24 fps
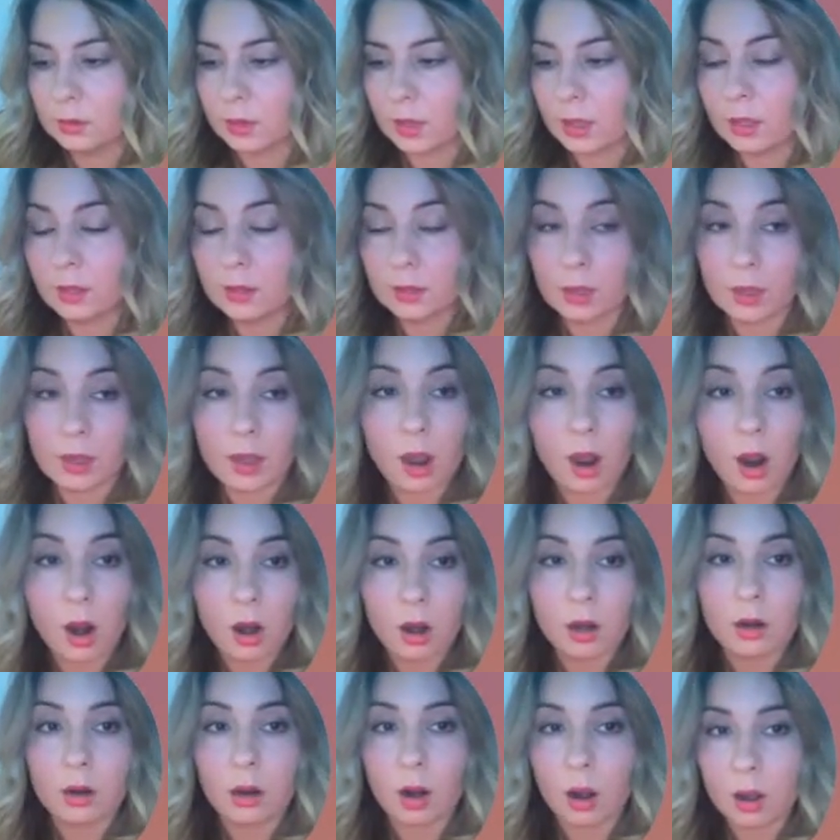And they
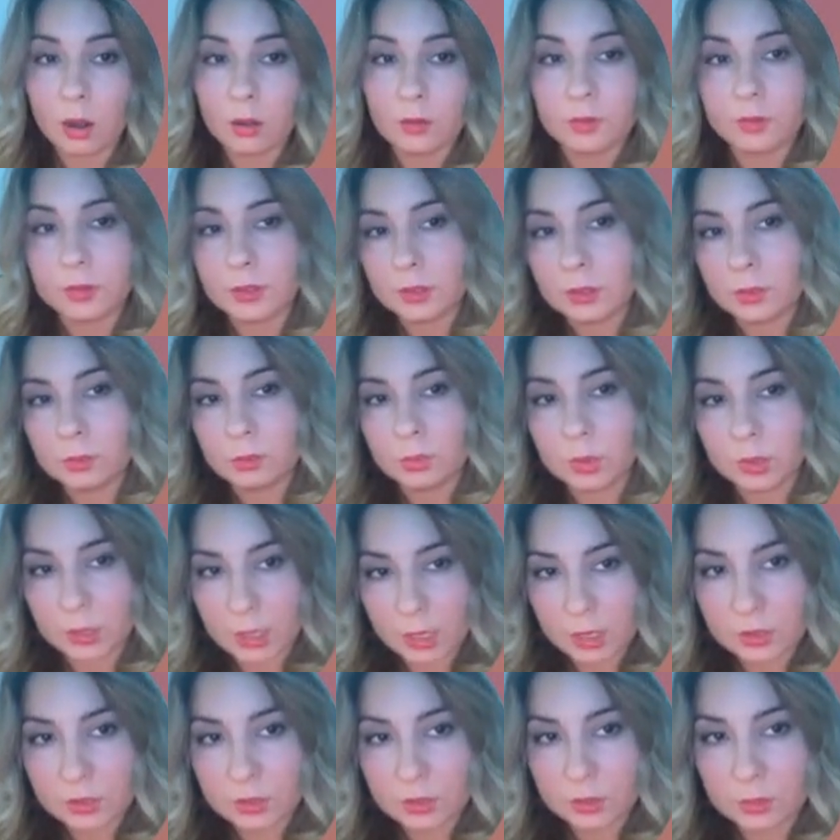are often
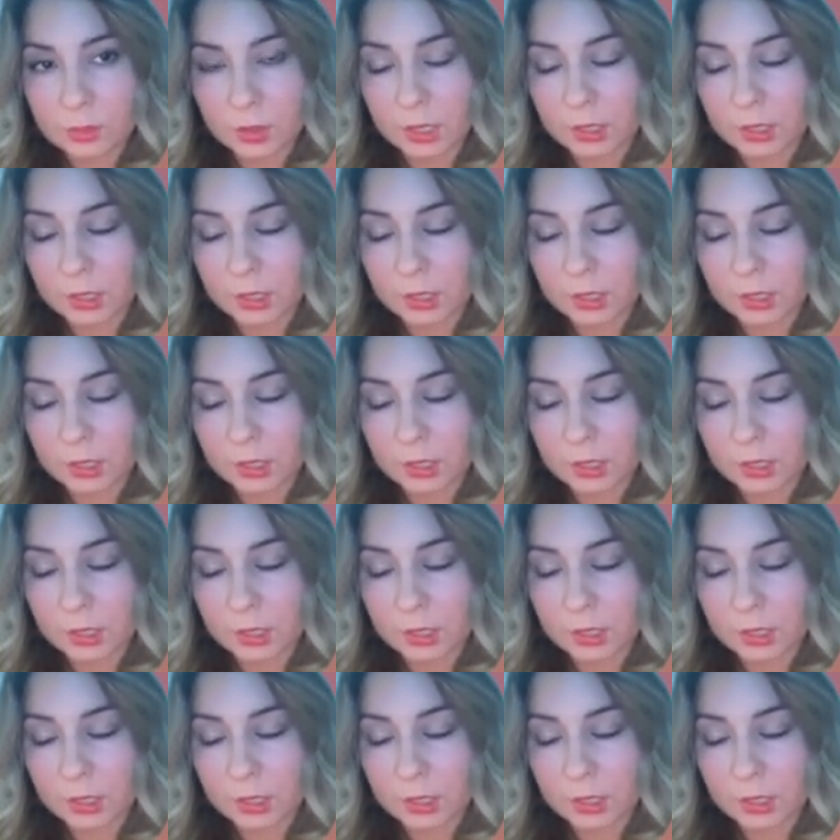protection